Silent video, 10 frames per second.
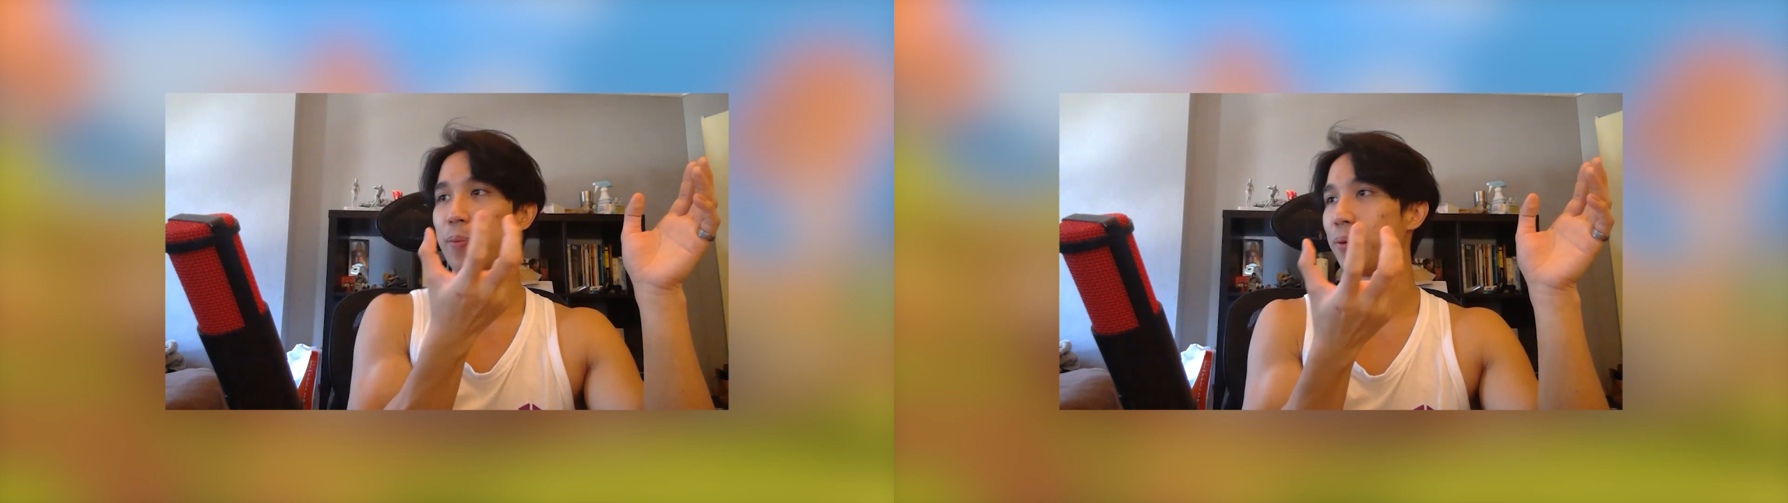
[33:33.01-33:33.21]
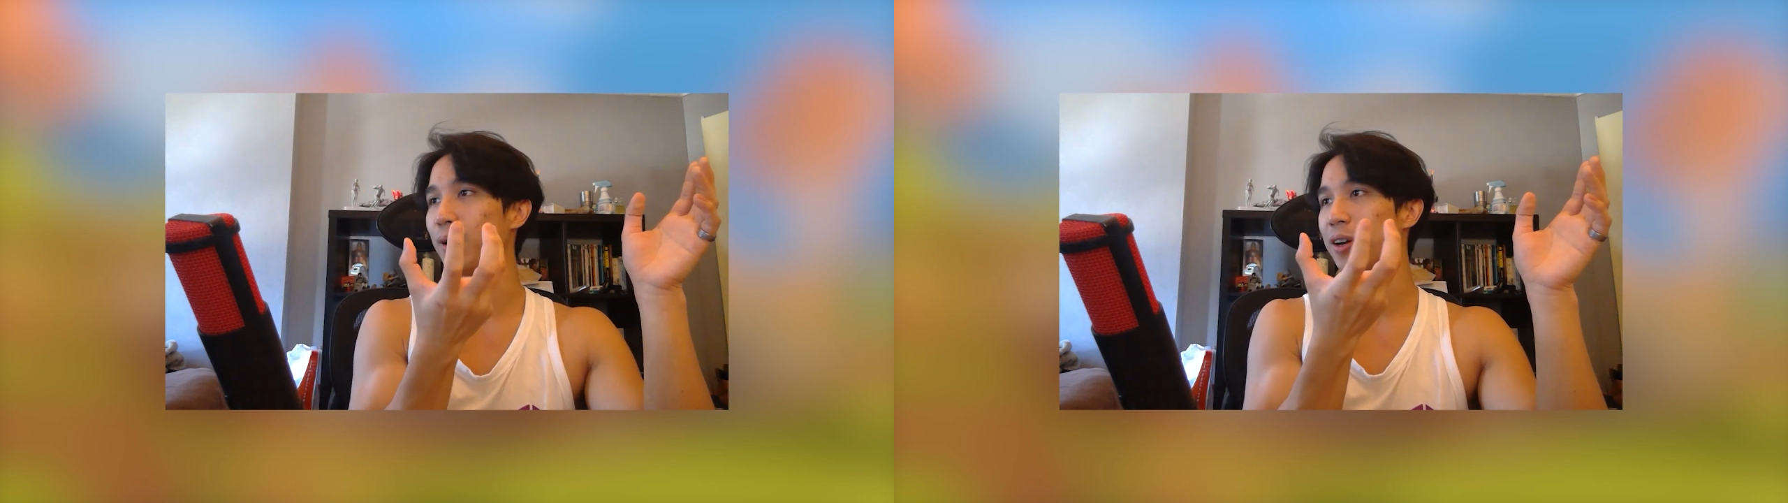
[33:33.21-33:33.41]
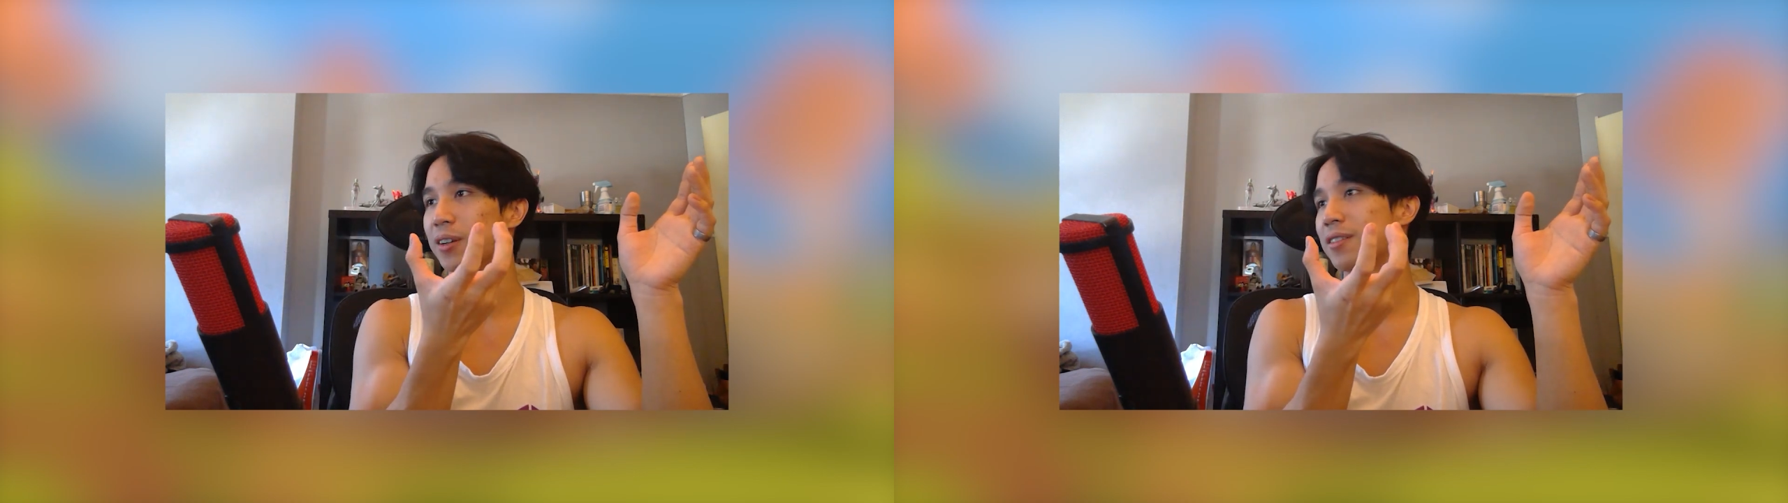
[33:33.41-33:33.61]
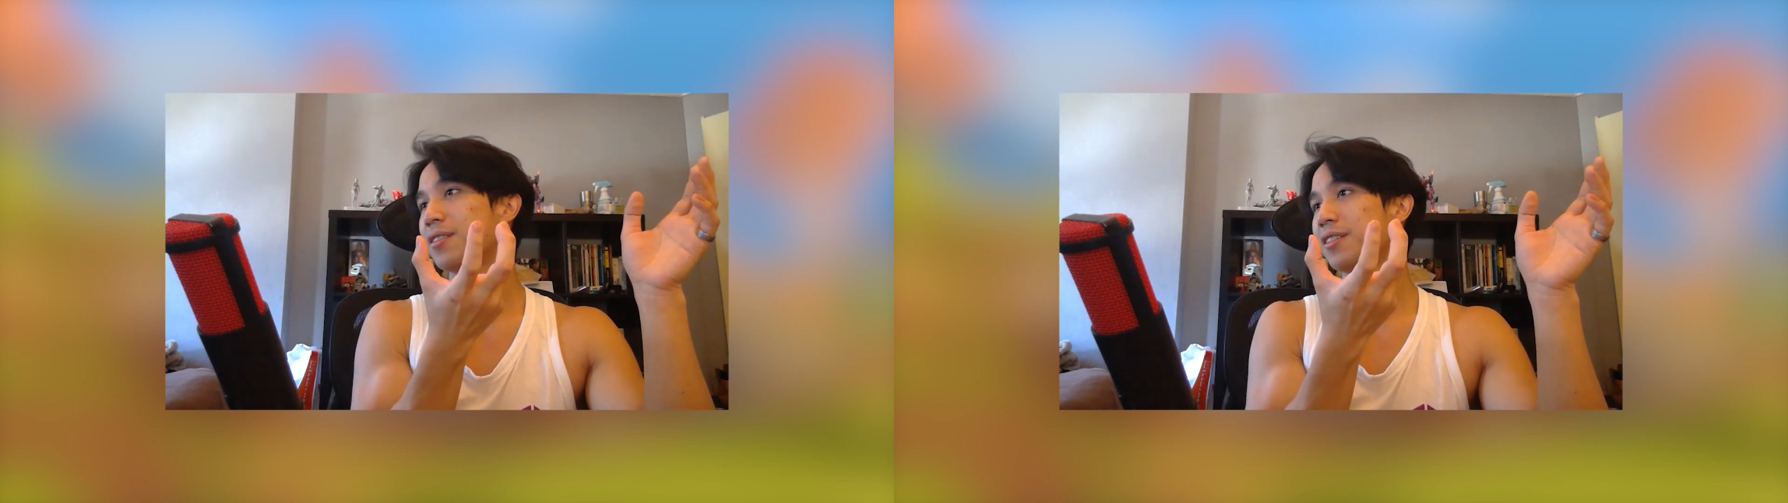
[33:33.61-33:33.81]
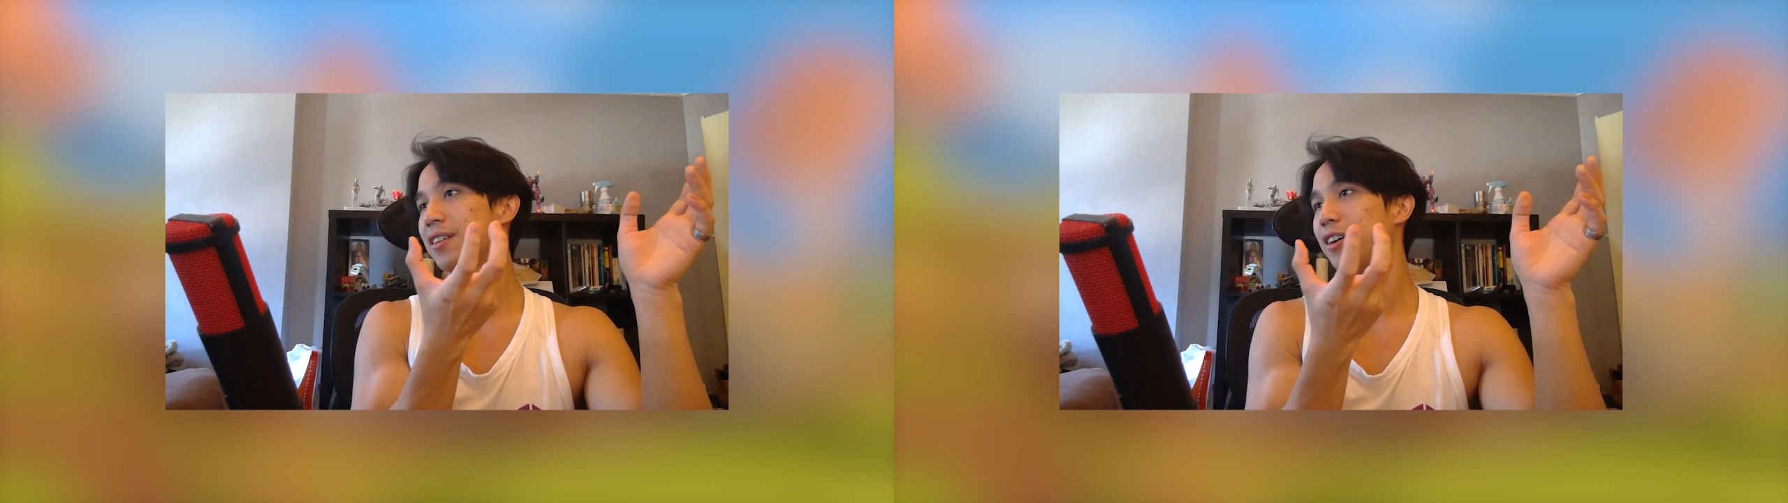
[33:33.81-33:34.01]

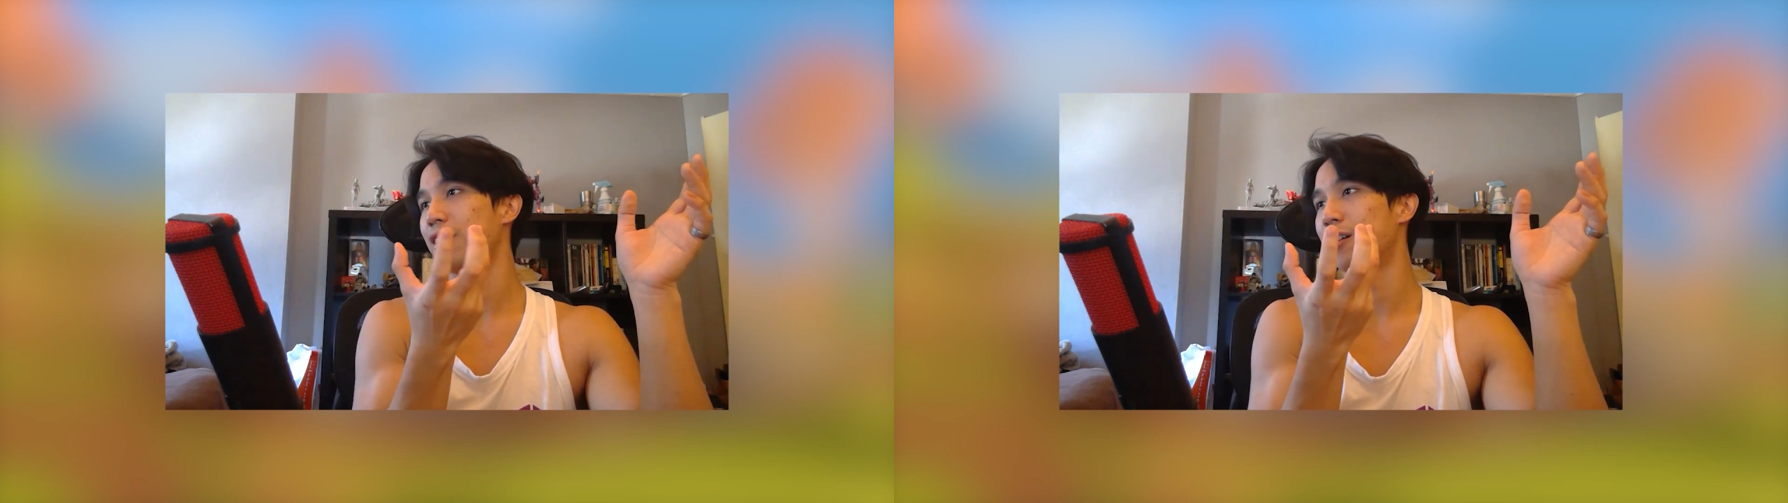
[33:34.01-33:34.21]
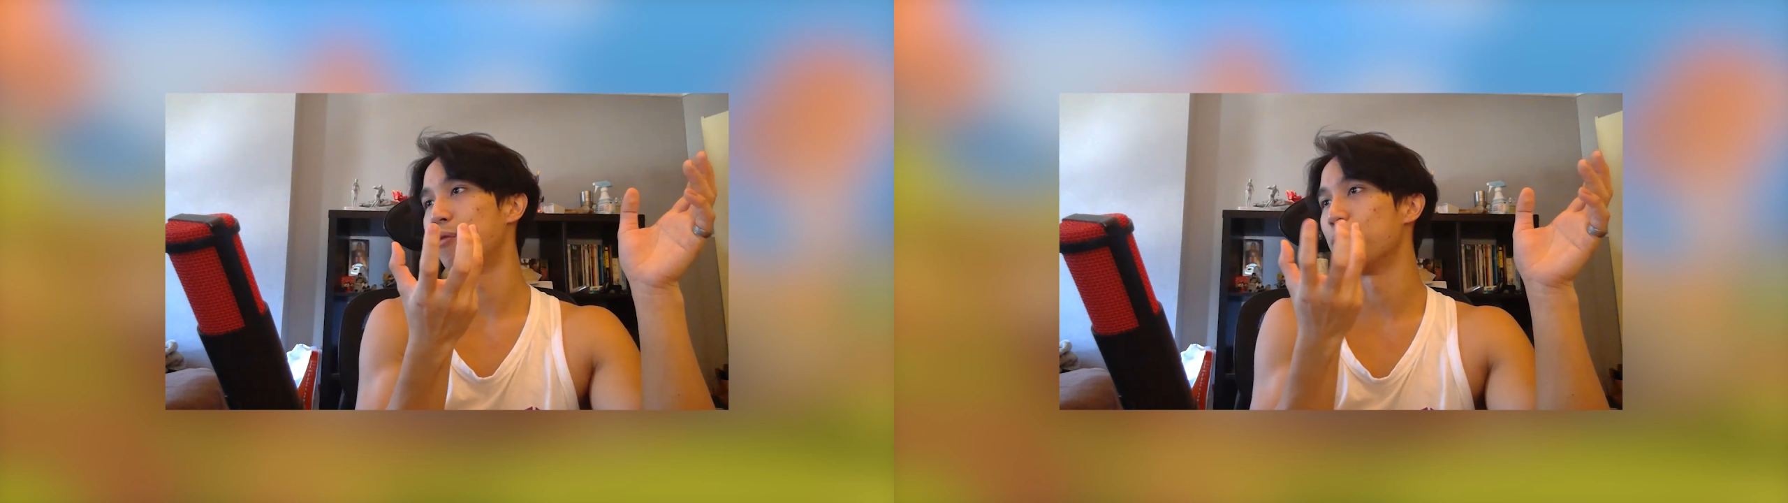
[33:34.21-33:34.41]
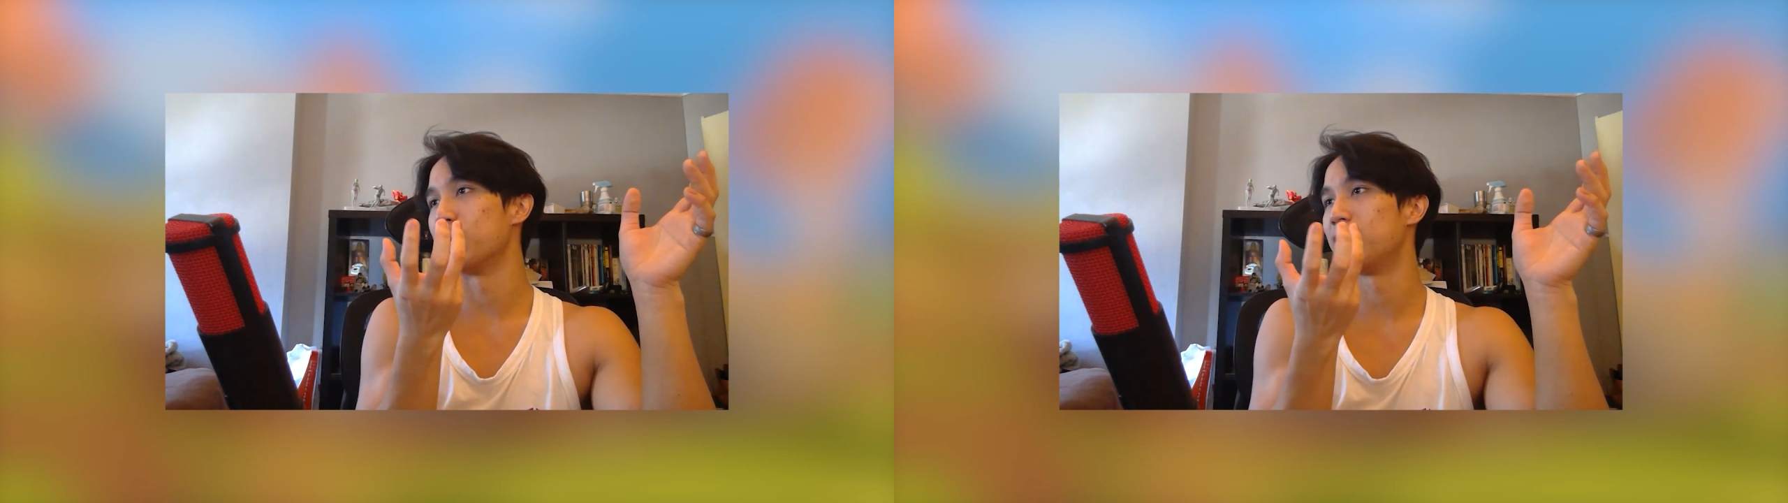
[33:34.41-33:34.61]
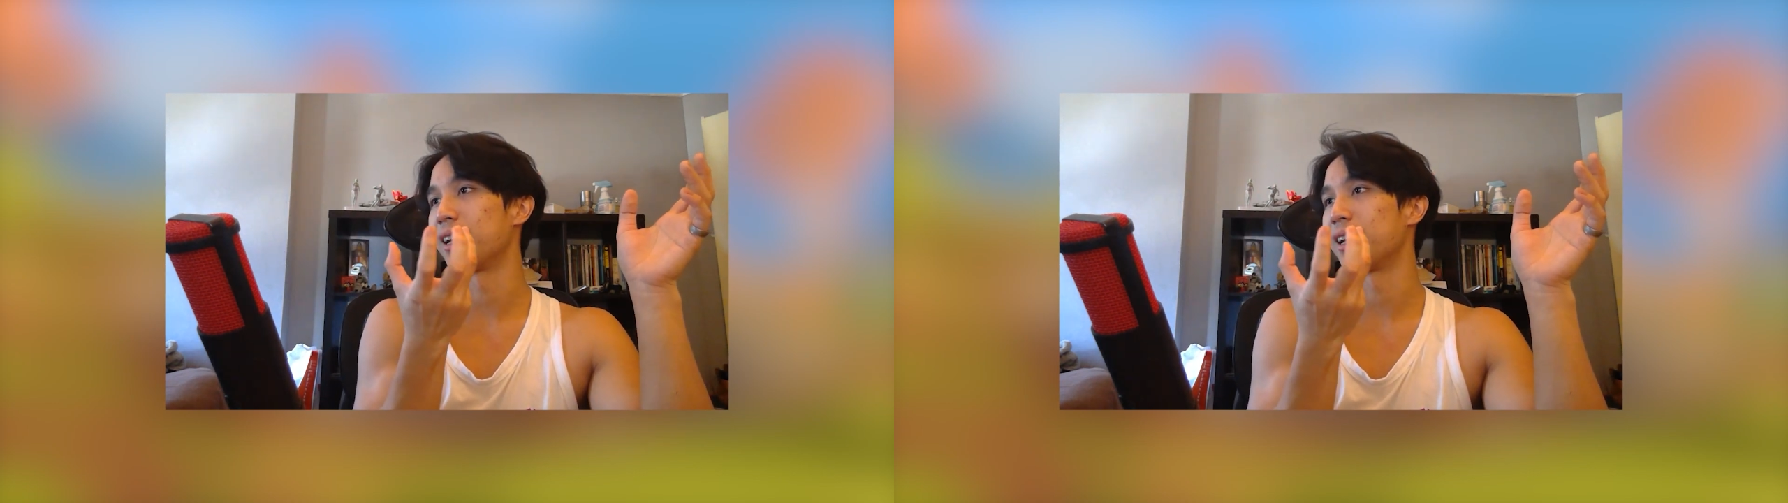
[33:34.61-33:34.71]
prongs of ruins